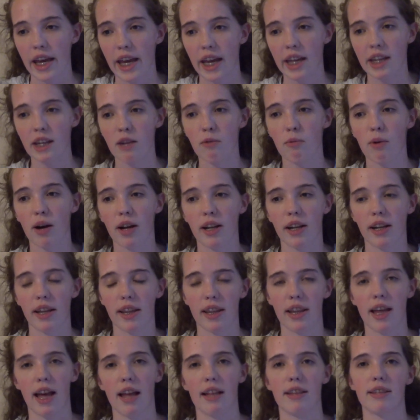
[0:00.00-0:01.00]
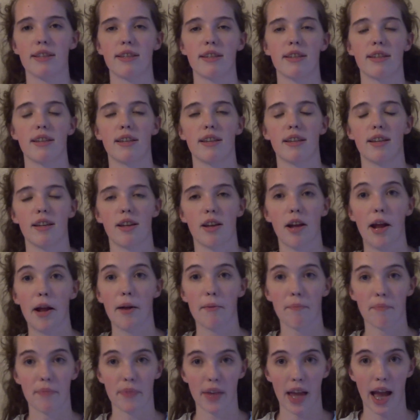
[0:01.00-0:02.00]
anyone that
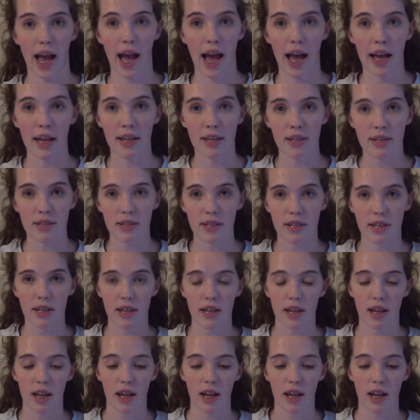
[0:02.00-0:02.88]
has